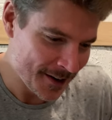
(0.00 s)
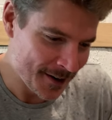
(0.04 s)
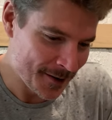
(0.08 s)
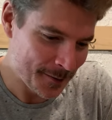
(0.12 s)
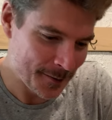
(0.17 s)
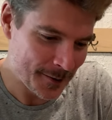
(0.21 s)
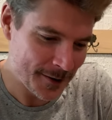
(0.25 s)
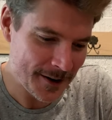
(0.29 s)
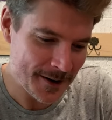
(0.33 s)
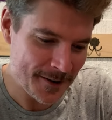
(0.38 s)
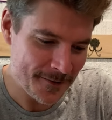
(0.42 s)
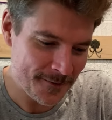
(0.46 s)

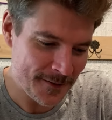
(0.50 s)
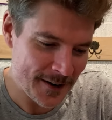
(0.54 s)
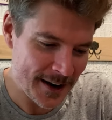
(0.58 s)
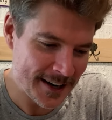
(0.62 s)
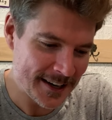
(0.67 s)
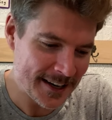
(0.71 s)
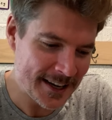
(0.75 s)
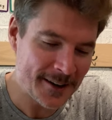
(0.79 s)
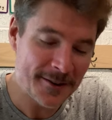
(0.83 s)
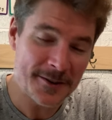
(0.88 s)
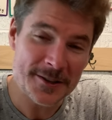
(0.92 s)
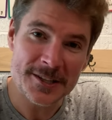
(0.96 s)
We're going to
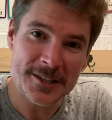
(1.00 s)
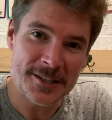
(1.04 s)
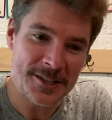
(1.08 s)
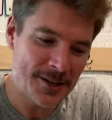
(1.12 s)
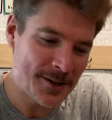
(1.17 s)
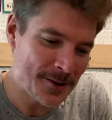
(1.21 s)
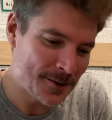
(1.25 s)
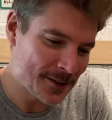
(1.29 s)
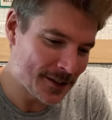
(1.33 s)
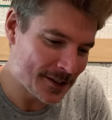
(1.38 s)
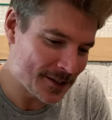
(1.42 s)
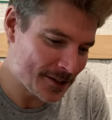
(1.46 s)
find out
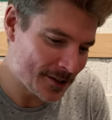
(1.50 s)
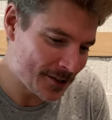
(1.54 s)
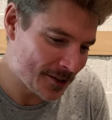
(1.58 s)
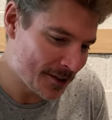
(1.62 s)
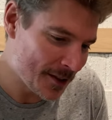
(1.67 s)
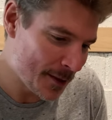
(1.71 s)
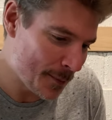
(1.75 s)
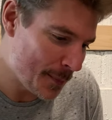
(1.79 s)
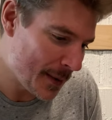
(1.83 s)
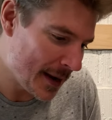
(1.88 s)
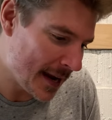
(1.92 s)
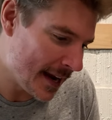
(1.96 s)
soon. Let's turn
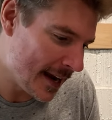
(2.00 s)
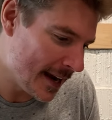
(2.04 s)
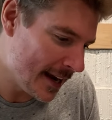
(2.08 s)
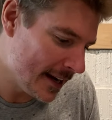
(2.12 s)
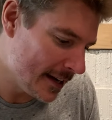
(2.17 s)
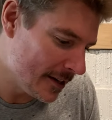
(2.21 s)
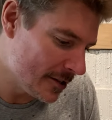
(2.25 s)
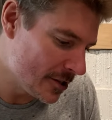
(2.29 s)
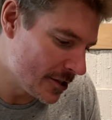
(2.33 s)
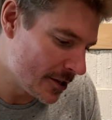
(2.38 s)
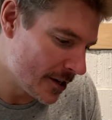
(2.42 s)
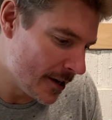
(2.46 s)
the
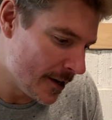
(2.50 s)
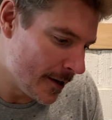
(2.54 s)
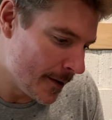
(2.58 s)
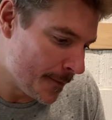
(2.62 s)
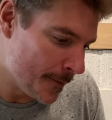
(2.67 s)
page.